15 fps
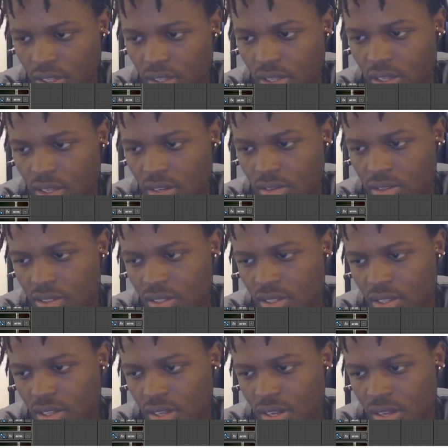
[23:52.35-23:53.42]
Here's
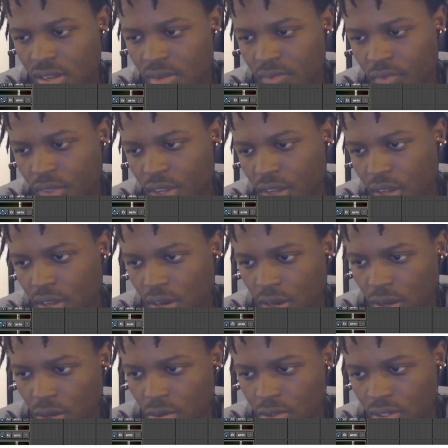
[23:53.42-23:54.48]
the
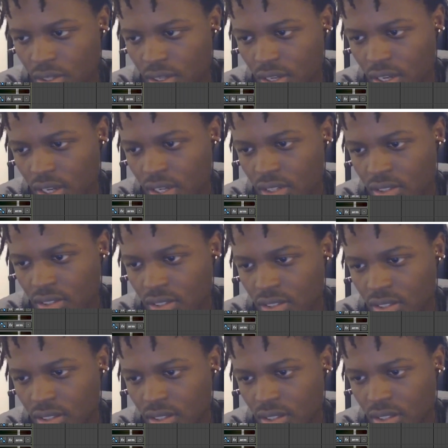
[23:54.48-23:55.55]
lows and the highs,
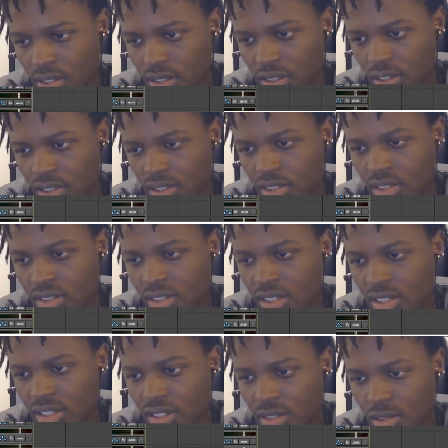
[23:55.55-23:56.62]
and this is just
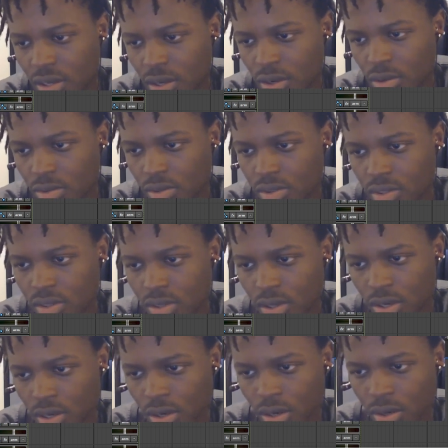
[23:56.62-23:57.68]
the lows
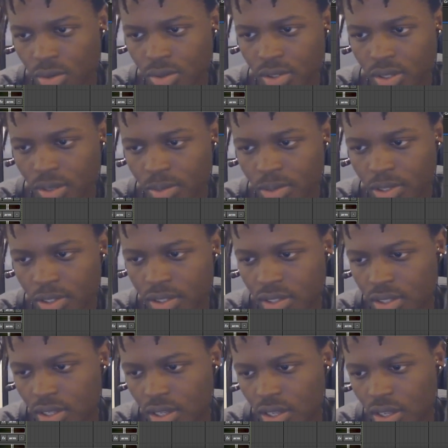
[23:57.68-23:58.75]
and the mids,
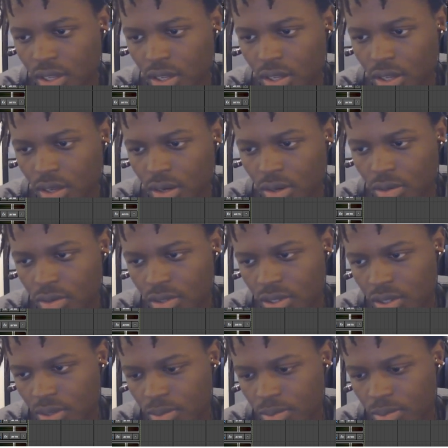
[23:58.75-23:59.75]
lows and the